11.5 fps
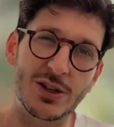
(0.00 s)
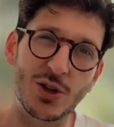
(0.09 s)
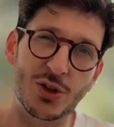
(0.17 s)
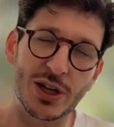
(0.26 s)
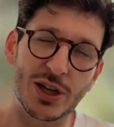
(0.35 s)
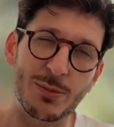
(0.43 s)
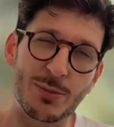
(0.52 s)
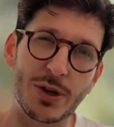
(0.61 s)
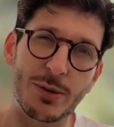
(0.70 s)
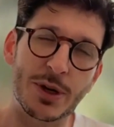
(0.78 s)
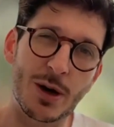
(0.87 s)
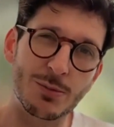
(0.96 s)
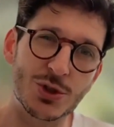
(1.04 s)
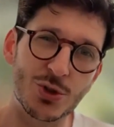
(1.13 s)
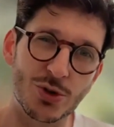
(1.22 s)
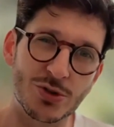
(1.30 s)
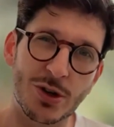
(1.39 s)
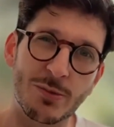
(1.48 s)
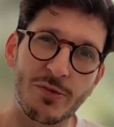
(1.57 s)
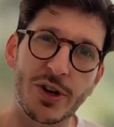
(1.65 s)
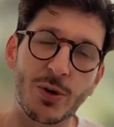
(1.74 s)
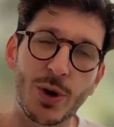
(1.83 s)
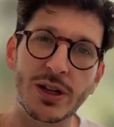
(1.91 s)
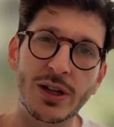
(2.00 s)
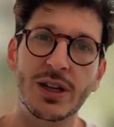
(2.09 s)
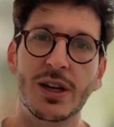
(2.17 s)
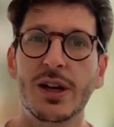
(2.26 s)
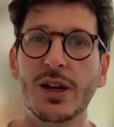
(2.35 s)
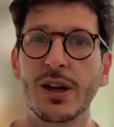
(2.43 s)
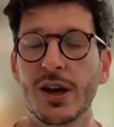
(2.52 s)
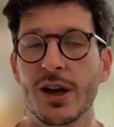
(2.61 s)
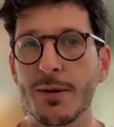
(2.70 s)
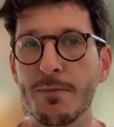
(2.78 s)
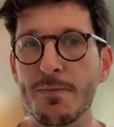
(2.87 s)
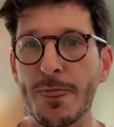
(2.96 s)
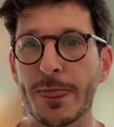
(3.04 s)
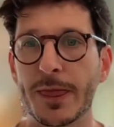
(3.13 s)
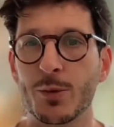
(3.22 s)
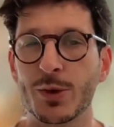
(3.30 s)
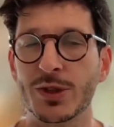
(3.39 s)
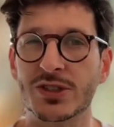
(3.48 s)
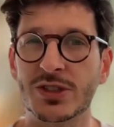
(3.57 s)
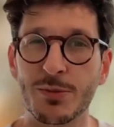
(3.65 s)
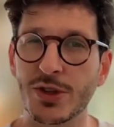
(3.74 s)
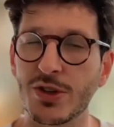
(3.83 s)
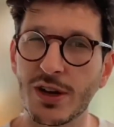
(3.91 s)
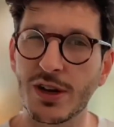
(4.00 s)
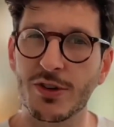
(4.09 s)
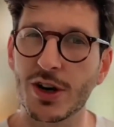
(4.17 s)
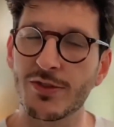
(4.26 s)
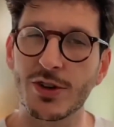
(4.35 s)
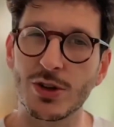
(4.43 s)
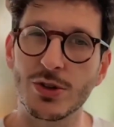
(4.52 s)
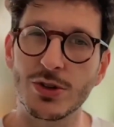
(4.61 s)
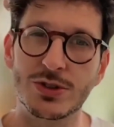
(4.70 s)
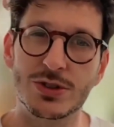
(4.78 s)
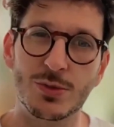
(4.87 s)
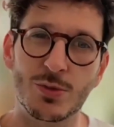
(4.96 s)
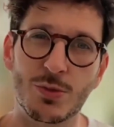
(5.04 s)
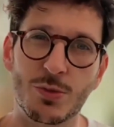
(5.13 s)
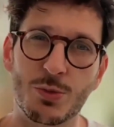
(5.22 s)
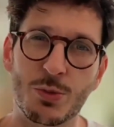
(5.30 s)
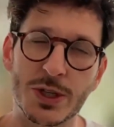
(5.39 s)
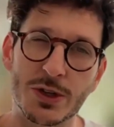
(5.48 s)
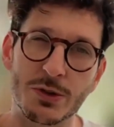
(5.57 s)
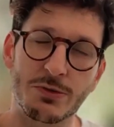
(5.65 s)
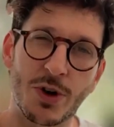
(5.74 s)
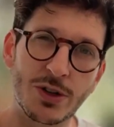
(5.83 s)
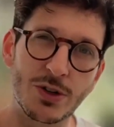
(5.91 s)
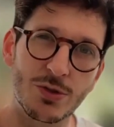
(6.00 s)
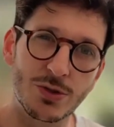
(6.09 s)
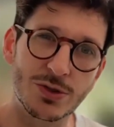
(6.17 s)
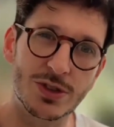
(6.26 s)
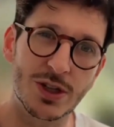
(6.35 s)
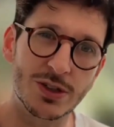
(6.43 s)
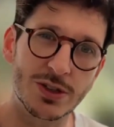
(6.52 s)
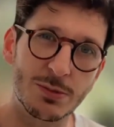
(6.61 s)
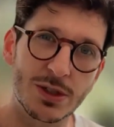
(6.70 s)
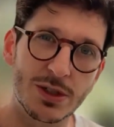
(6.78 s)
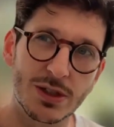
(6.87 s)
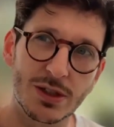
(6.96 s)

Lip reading: And you think about it becomes short term very quickly, which is something you never ever lose when you're running your own startup.